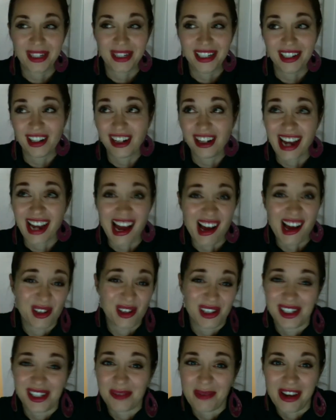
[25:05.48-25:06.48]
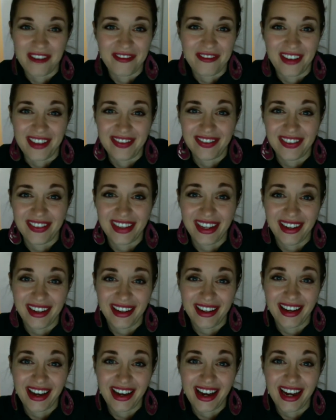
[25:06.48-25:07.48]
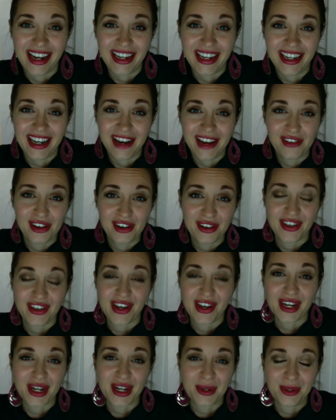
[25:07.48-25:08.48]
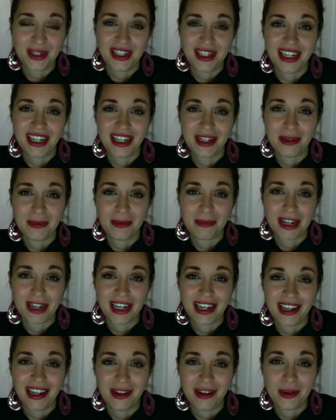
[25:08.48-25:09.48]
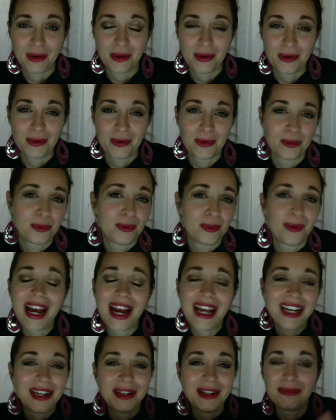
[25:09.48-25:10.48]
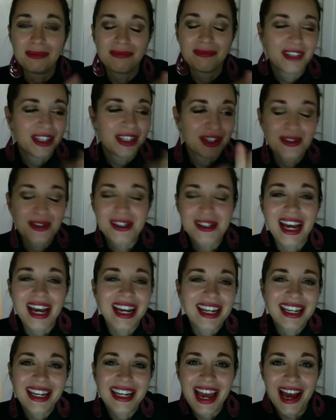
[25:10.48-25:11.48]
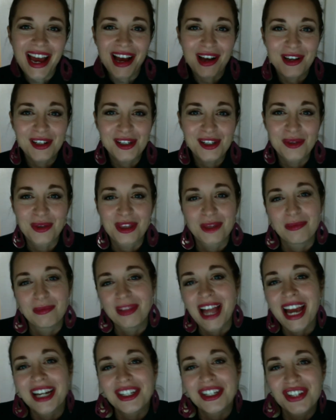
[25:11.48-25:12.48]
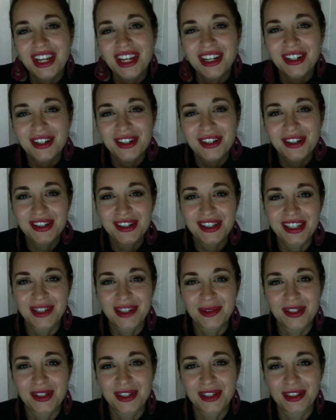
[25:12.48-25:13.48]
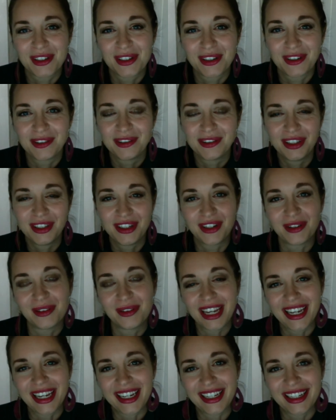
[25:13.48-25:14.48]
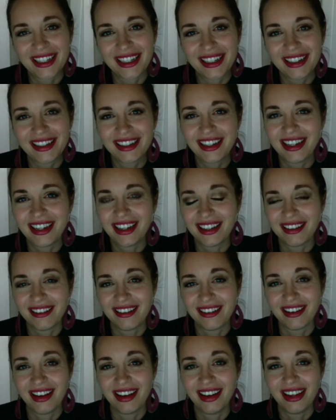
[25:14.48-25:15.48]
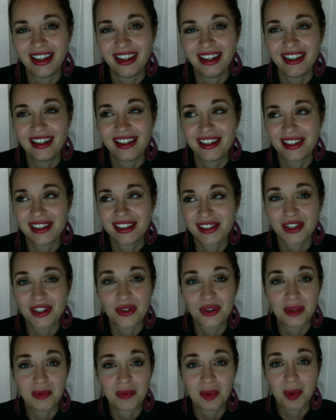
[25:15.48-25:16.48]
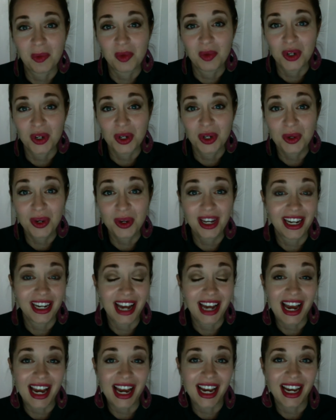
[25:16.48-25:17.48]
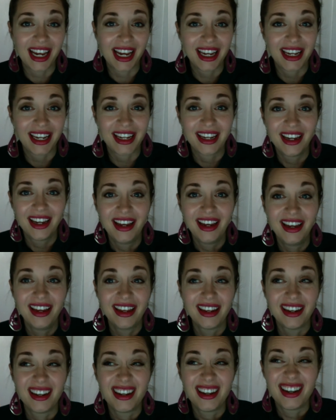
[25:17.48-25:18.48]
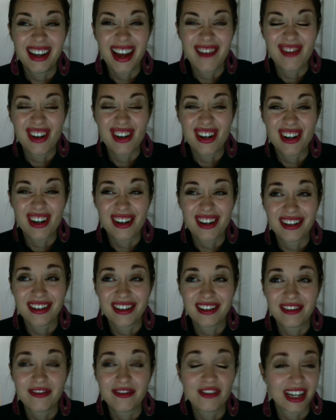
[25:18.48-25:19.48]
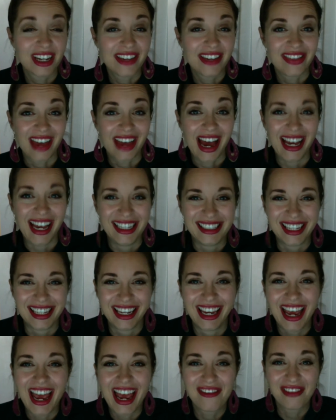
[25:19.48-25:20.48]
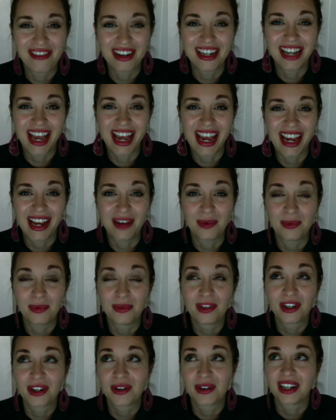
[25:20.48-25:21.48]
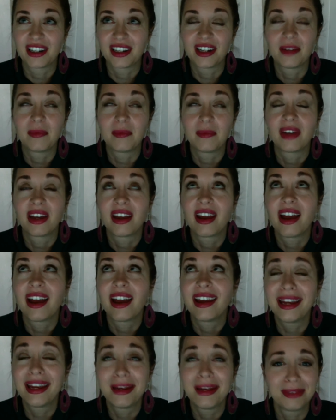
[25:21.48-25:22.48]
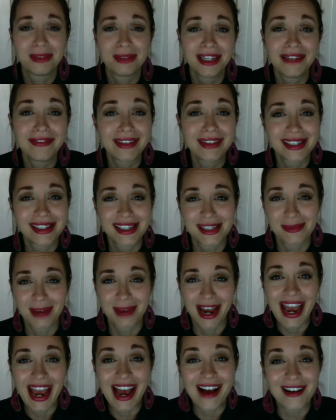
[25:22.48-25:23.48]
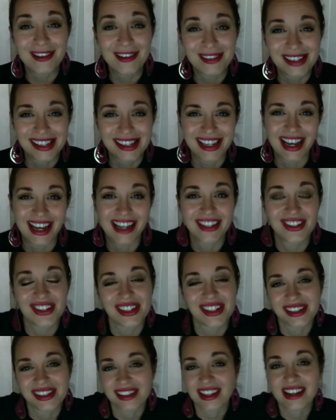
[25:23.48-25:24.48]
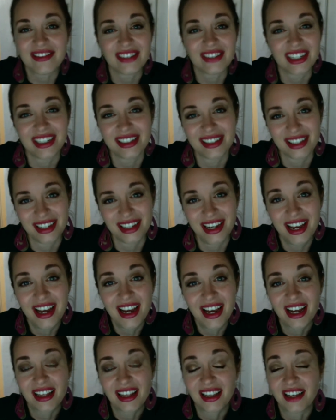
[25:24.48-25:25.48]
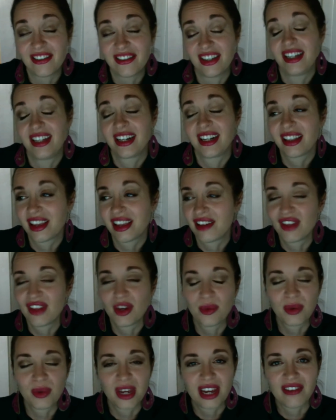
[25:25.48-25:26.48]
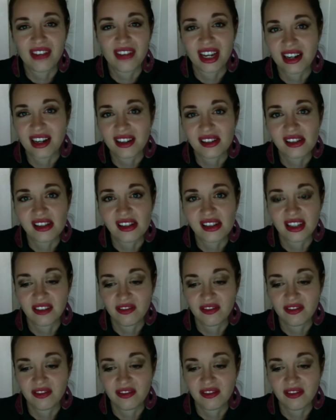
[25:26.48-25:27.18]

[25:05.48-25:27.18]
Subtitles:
our house is my fun thing. I never thought I would get my white, siding house with the black shutters that was on the, land, and it is a dream come true. And I never forget that. Every day I look around and I'm like, I can't believe this is my house. I just love it. I love it. And I love that we have a house that